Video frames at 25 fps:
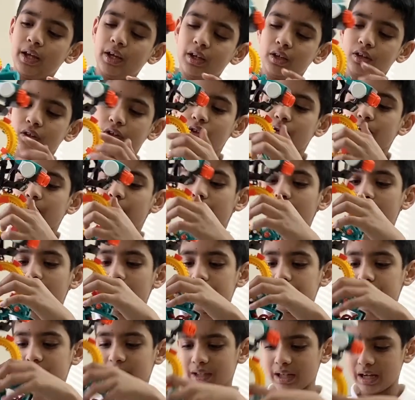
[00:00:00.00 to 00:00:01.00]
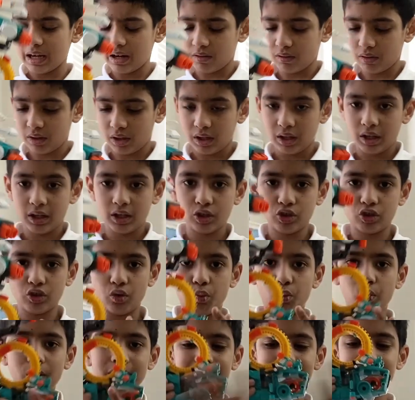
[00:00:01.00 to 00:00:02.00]
So when it comes down, so
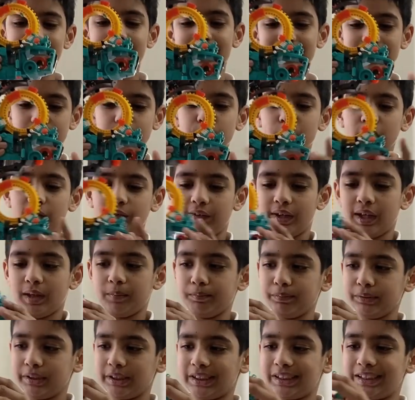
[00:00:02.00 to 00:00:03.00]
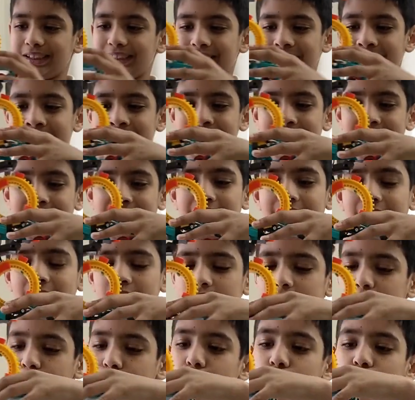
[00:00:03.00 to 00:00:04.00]
one side's moving, bzz,
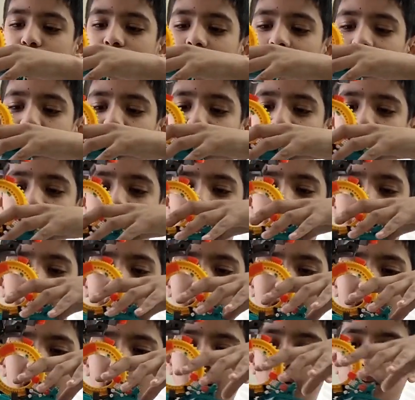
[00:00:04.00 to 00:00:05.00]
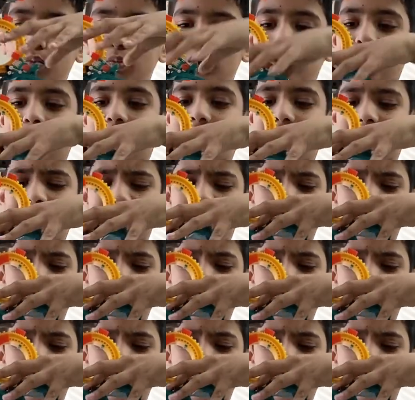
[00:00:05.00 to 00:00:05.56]
both sides moving. One side